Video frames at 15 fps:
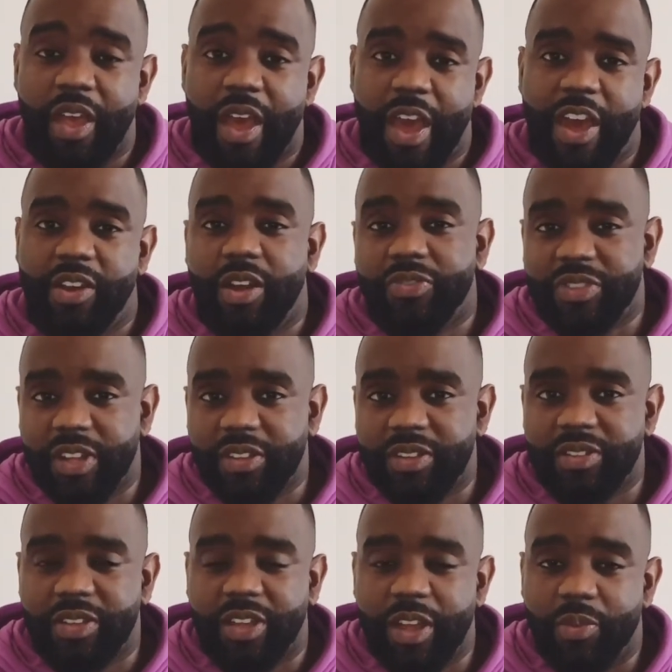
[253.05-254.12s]
And I've said
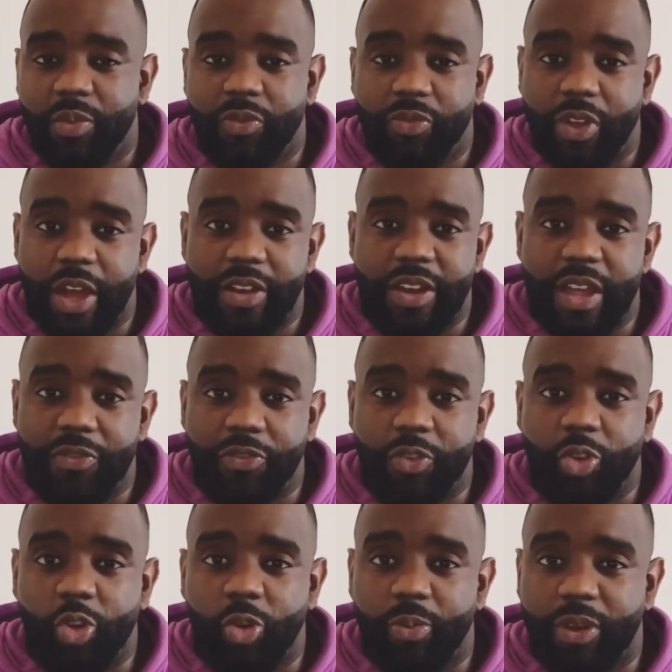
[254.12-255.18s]
this again with like Nathan
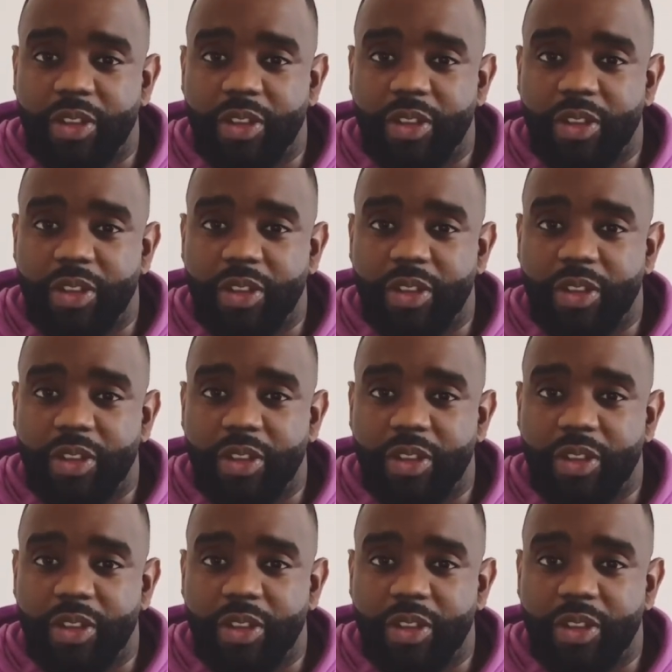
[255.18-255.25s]
Gorman.